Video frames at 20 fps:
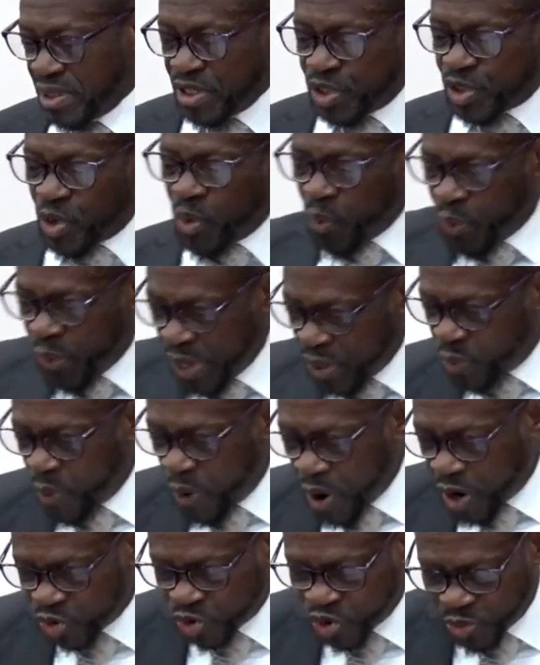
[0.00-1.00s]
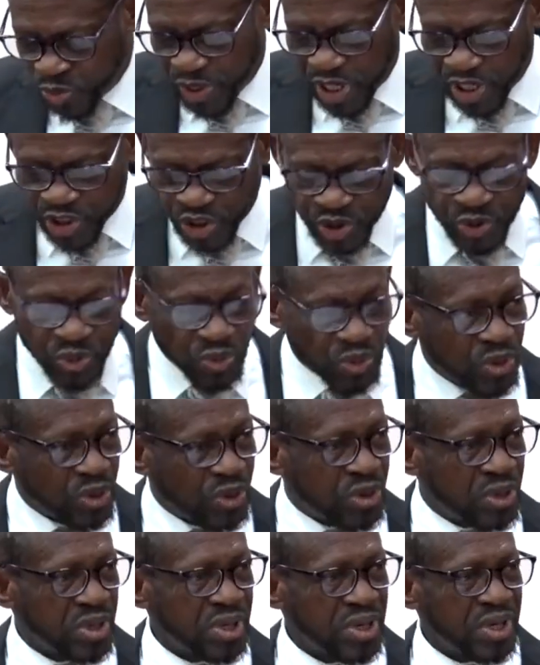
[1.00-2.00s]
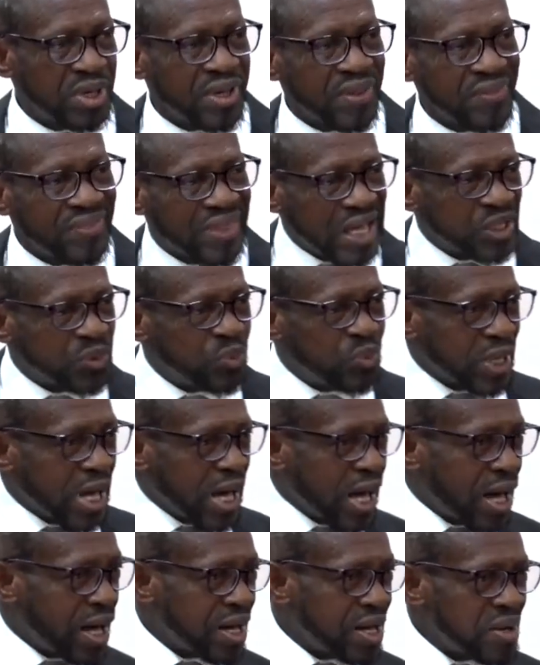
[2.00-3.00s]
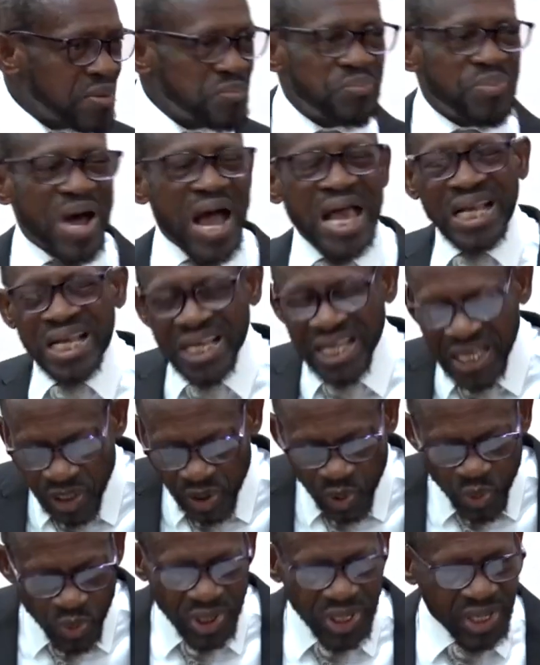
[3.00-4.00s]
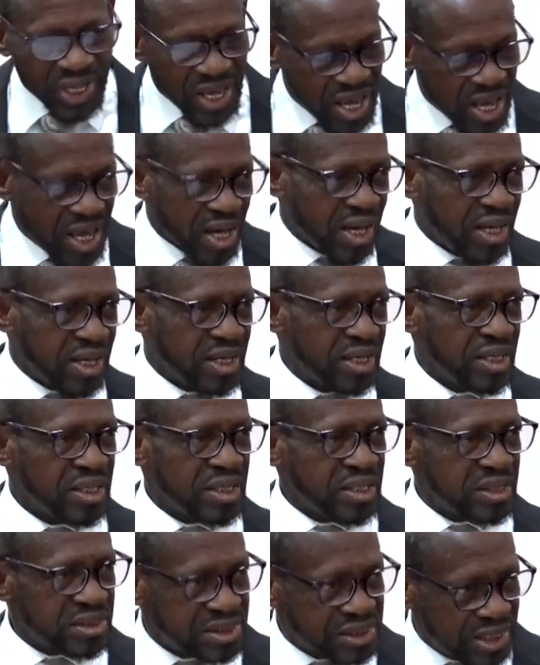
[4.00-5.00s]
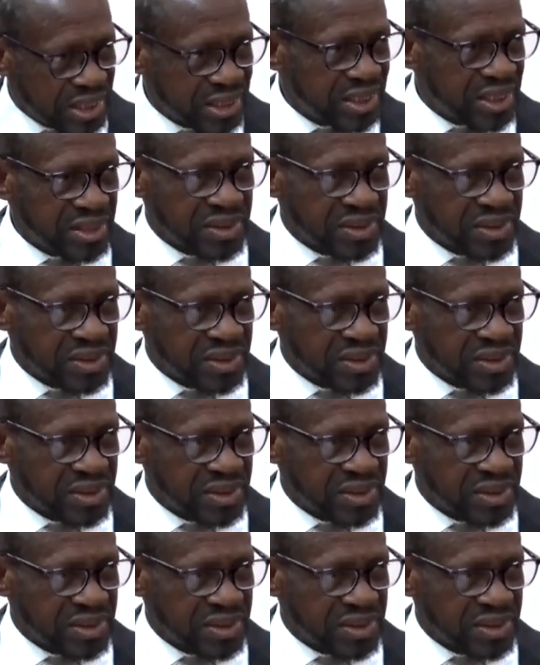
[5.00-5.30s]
So we want to make sure that we are bilingual here in St.